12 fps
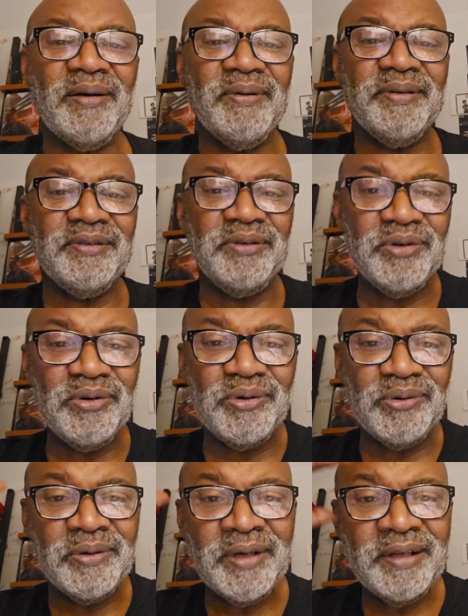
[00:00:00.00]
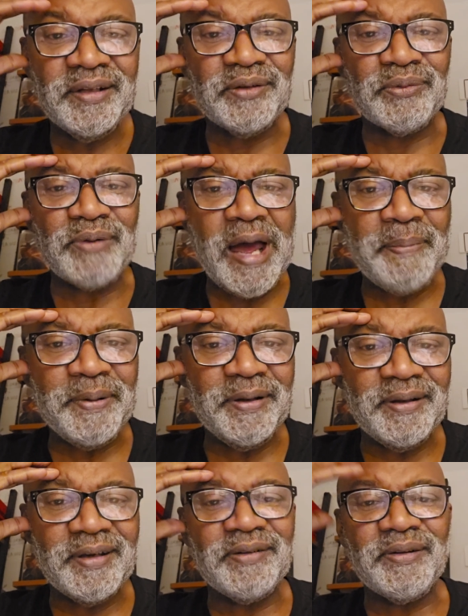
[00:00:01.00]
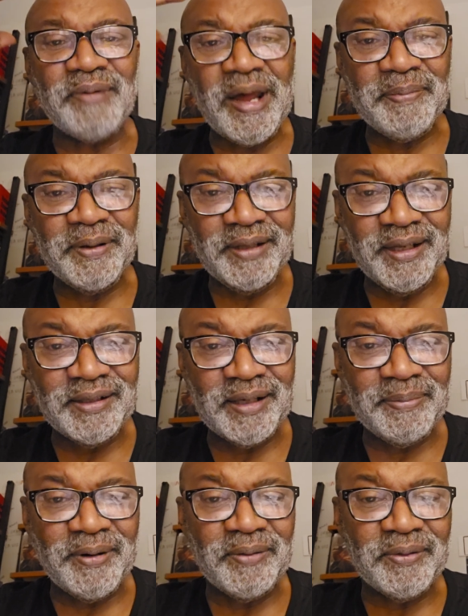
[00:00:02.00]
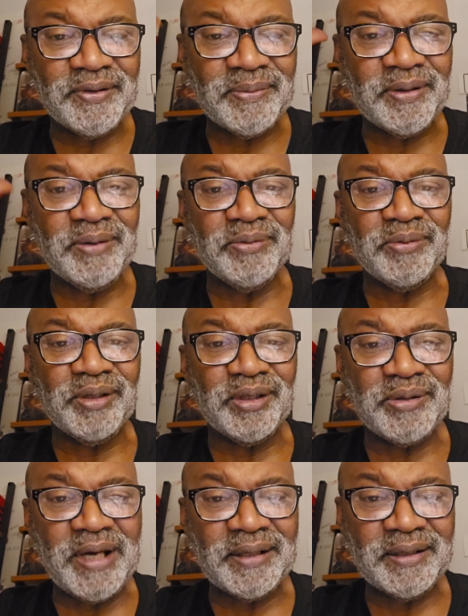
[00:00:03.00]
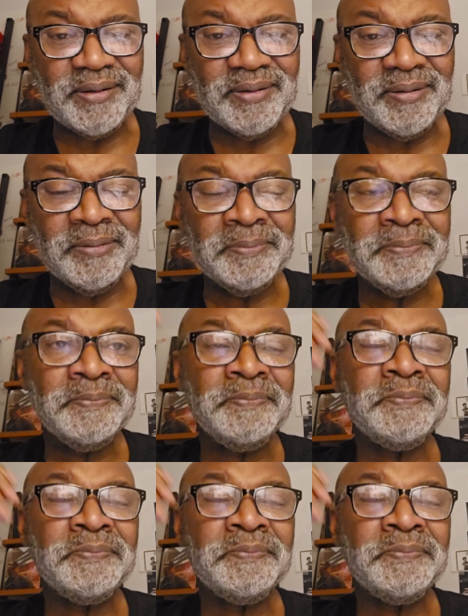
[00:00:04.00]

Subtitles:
thing was new, this rapping, because the rapping DJ part was something he was really attracted to.